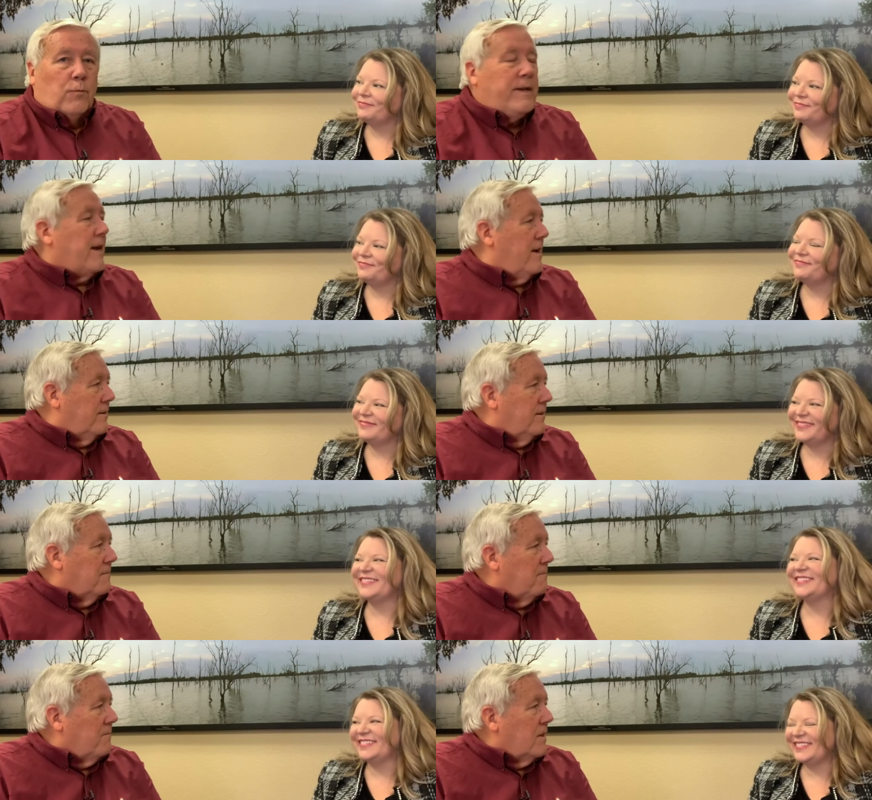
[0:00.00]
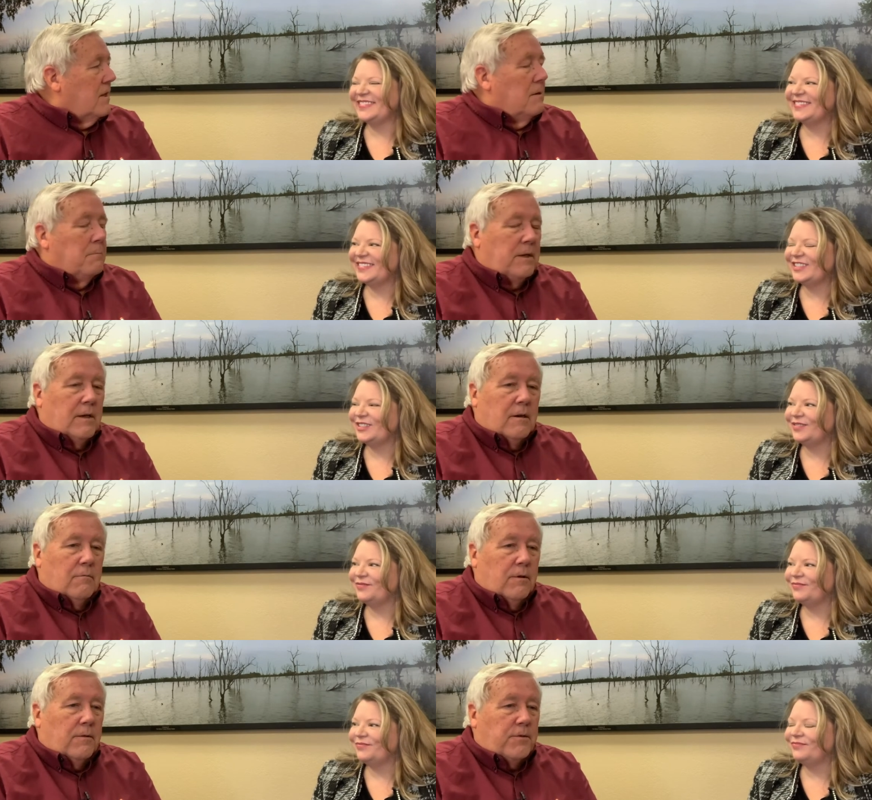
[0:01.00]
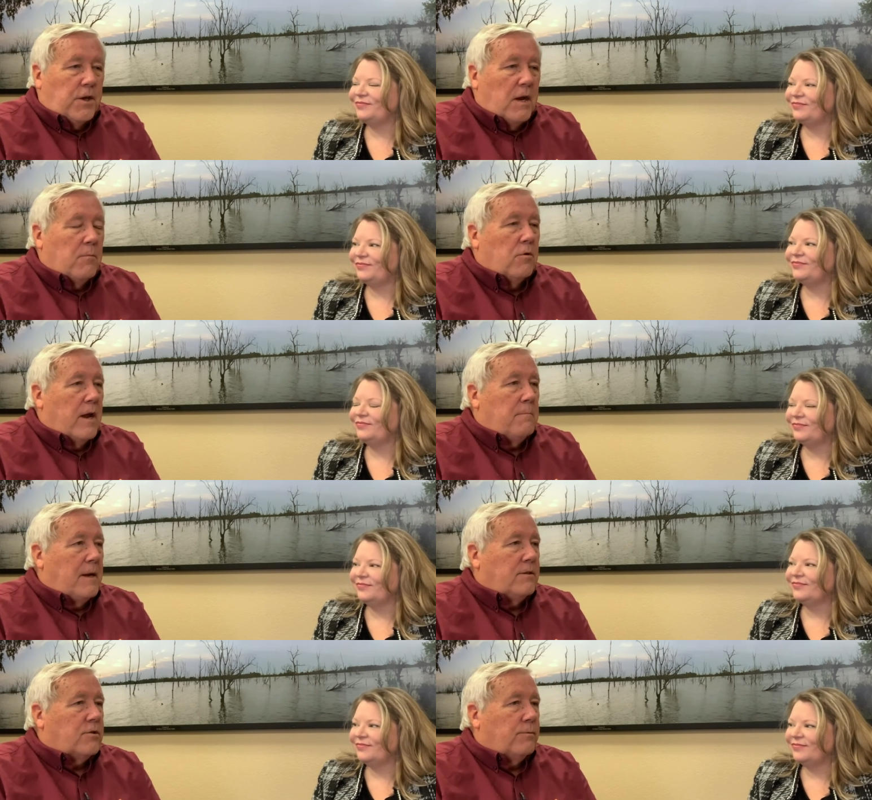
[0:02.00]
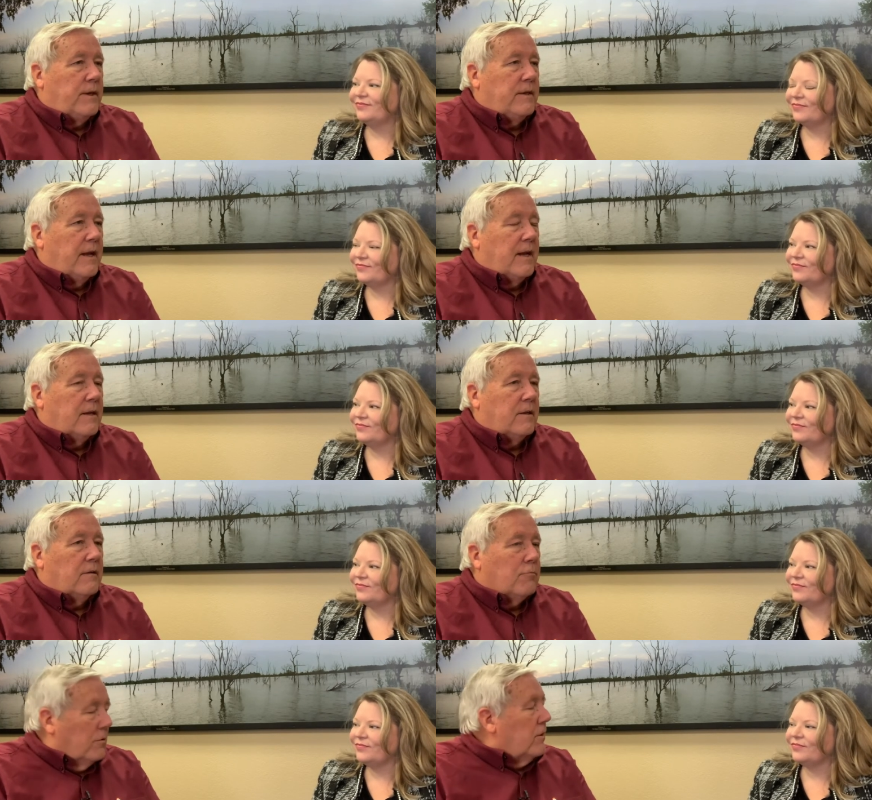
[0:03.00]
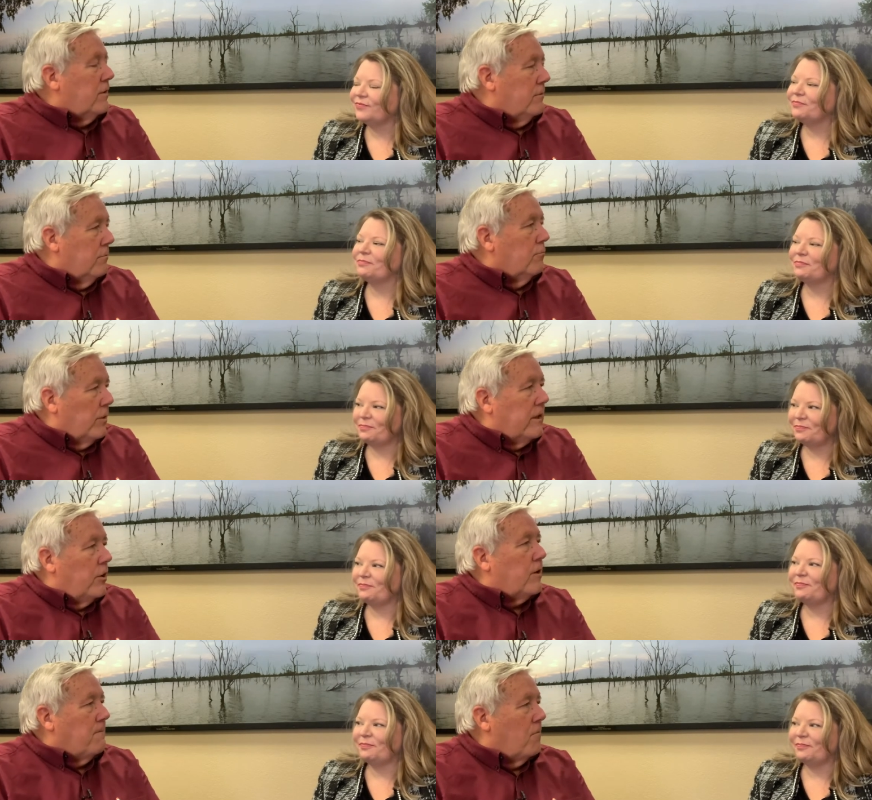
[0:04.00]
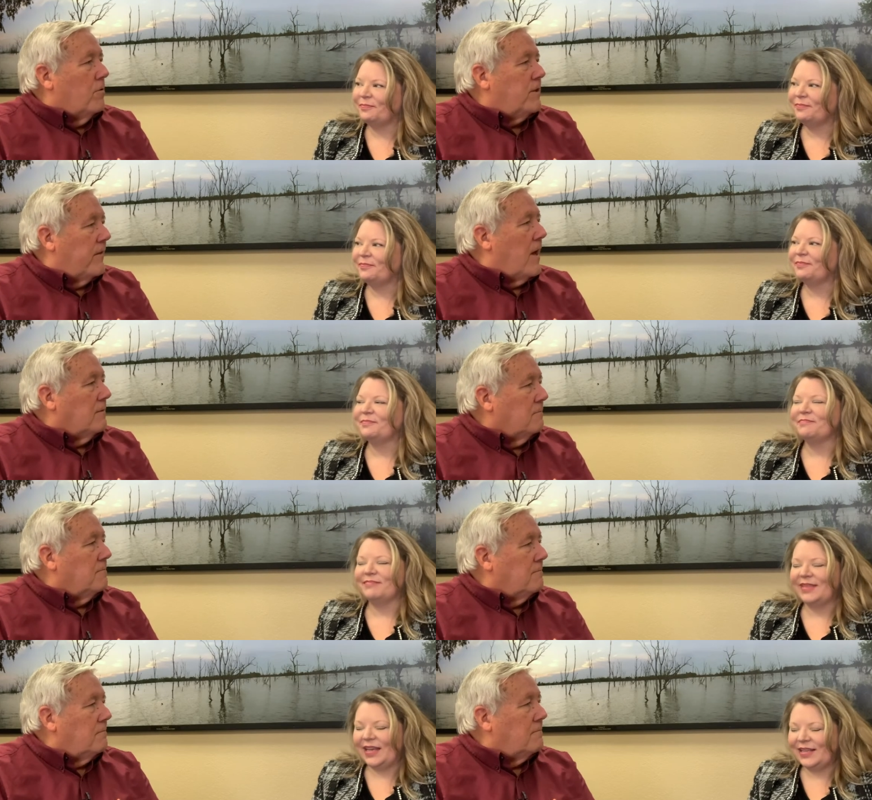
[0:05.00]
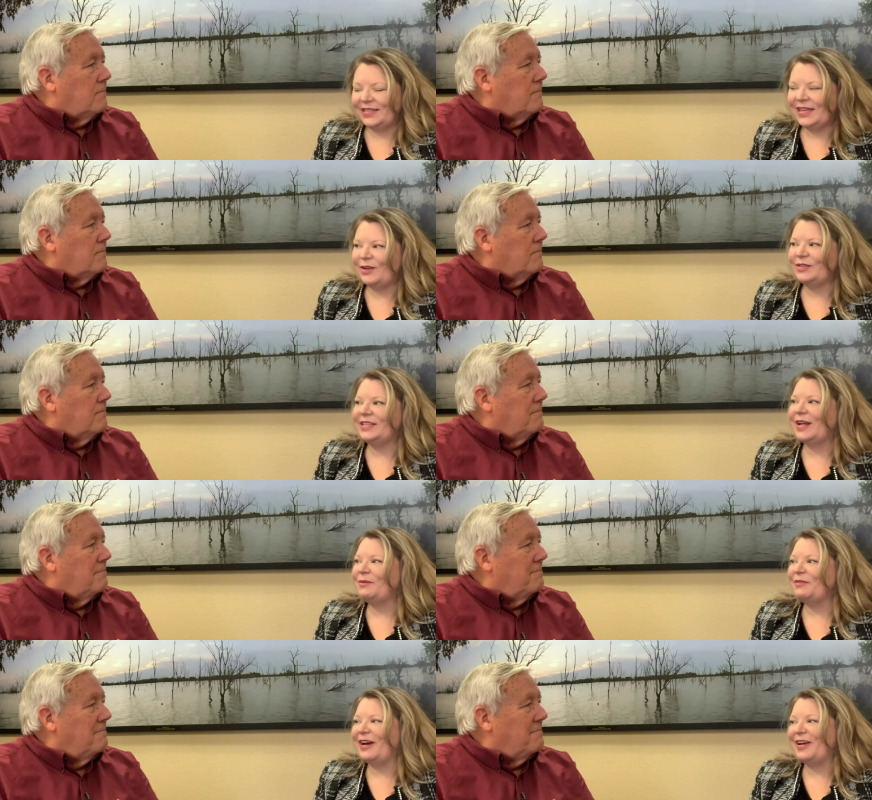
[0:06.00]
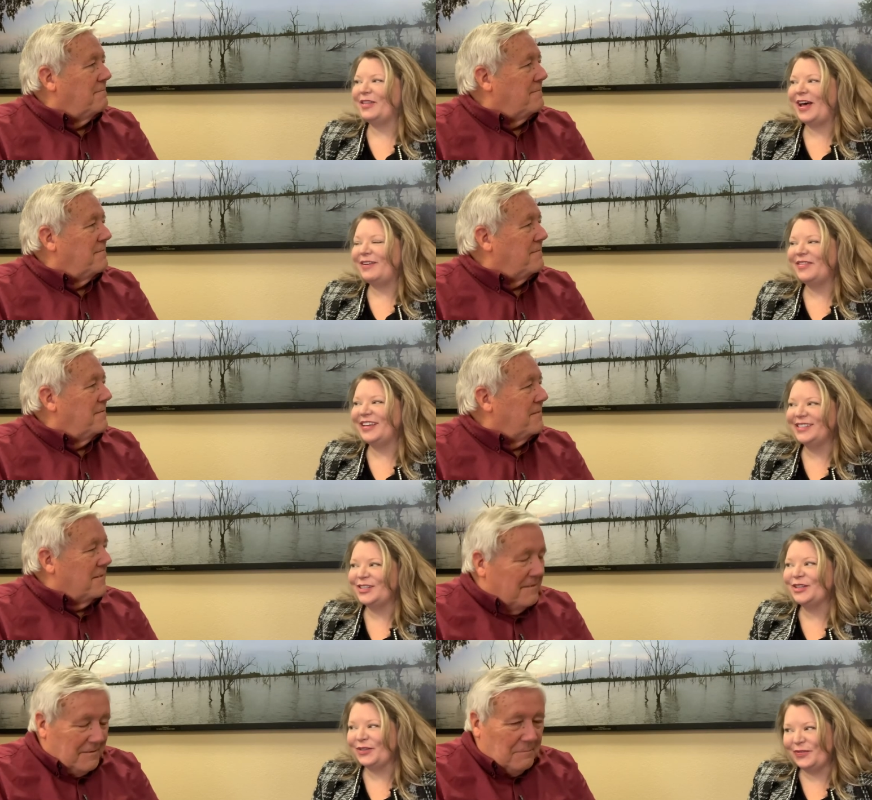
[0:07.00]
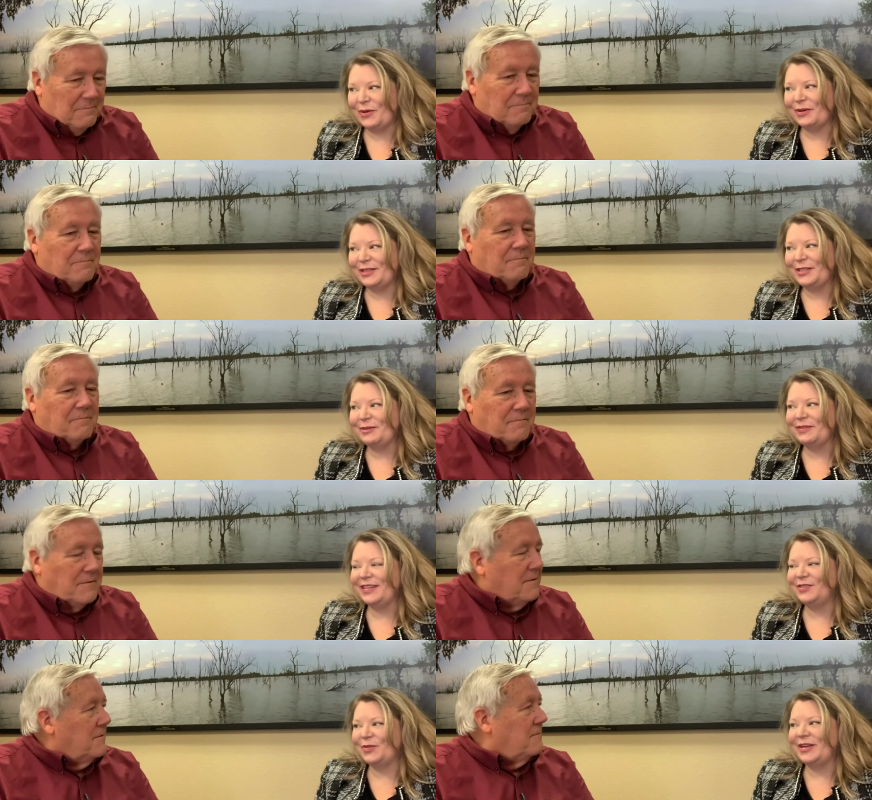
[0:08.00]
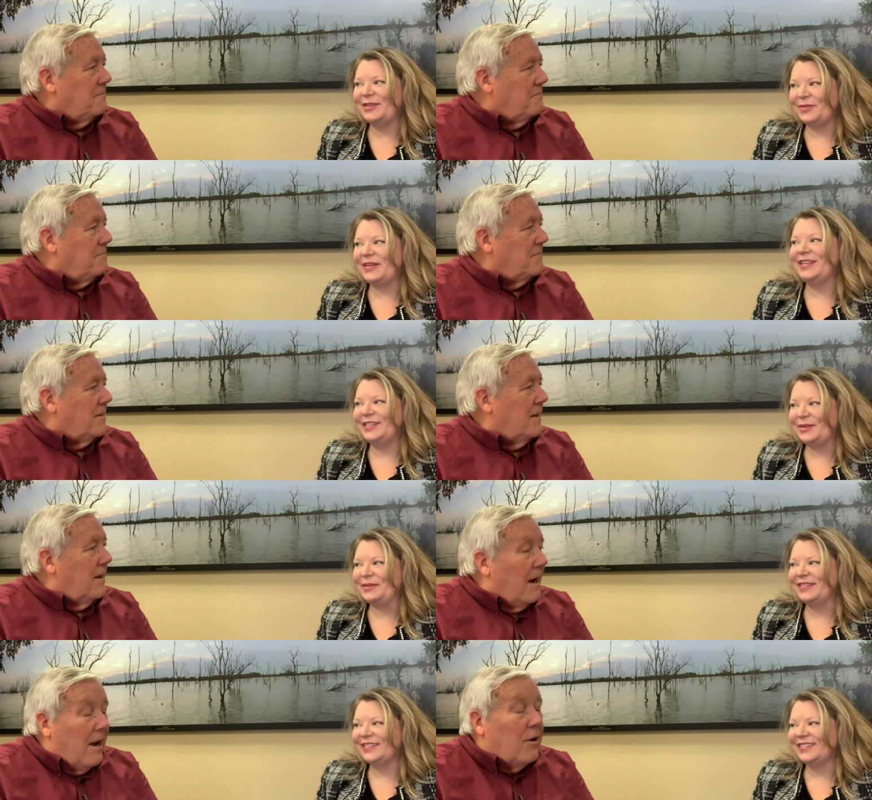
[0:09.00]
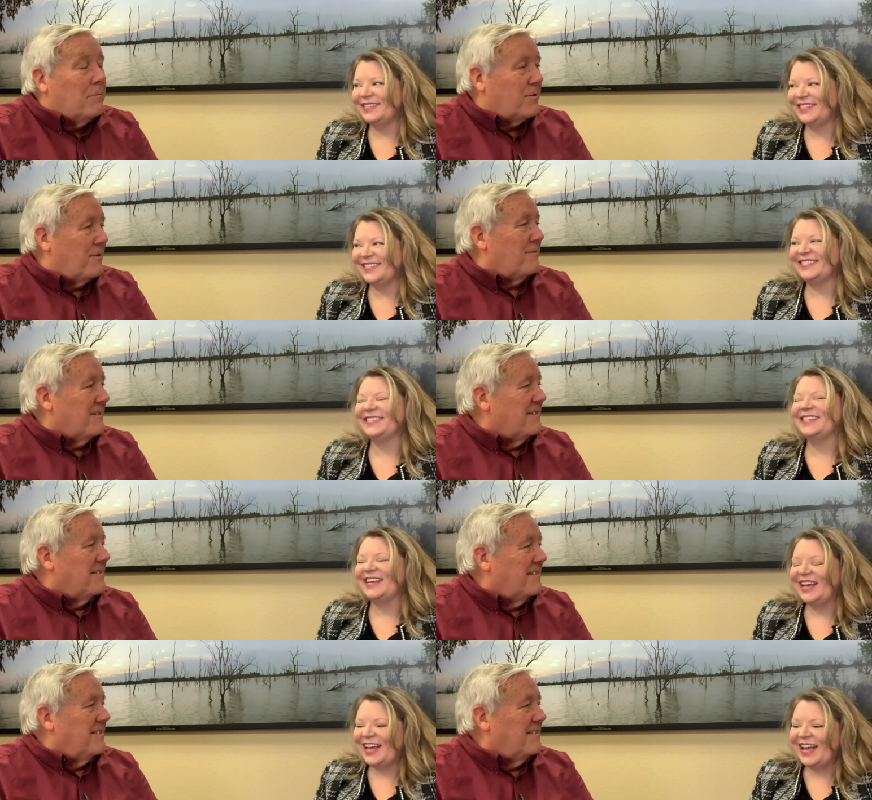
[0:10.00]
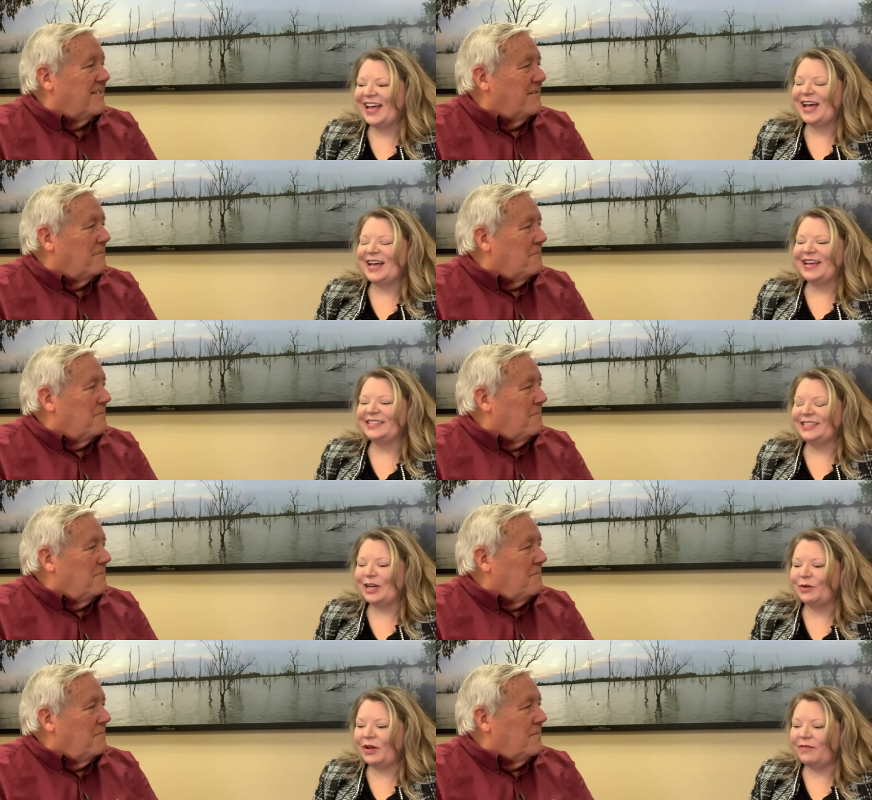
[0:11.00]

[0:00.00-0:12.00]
Speaker 1: weekend with Chamber and Main Street, and we're really looking forward to that.
Speaker 2: It sounds like we've got a lot of things to look forward to in 2022.
Speaker 1: I hope so.
Speaker 2: So